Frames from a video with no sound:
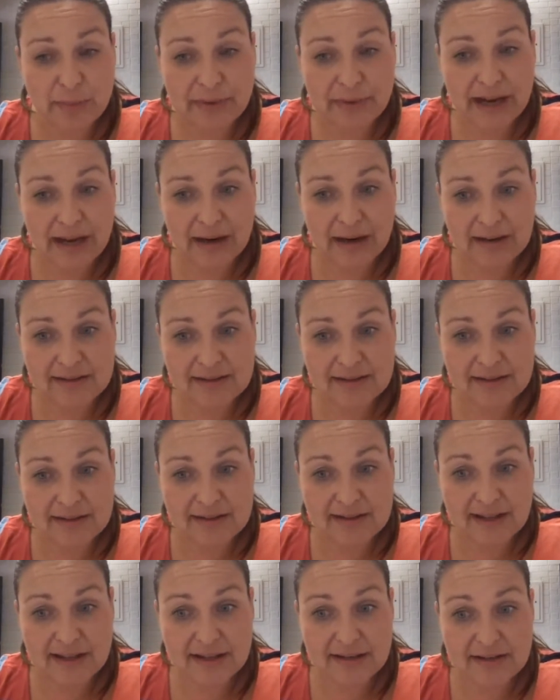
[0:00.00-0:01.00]
analysis
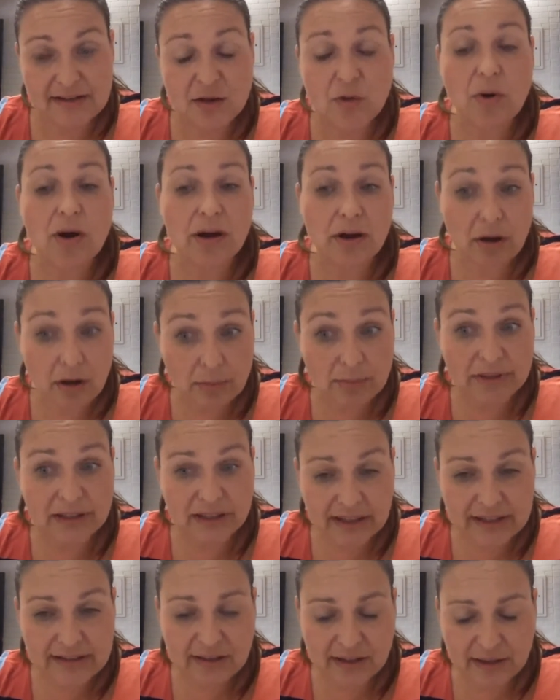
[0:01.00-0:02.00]
that's quite
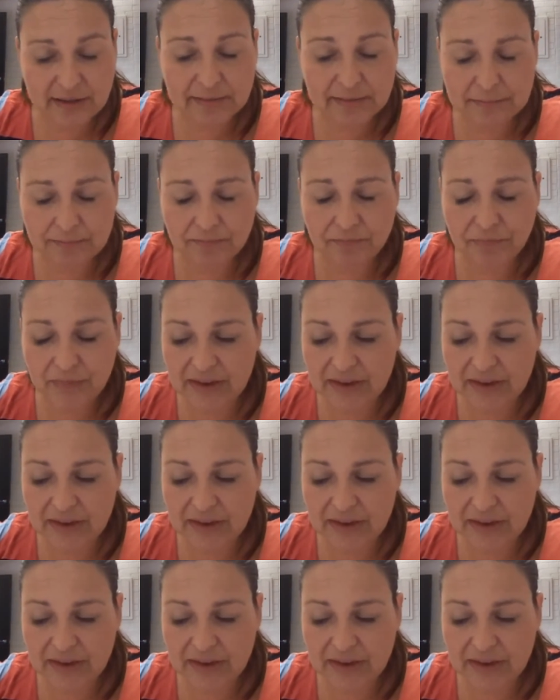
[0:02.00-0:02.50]
commonly done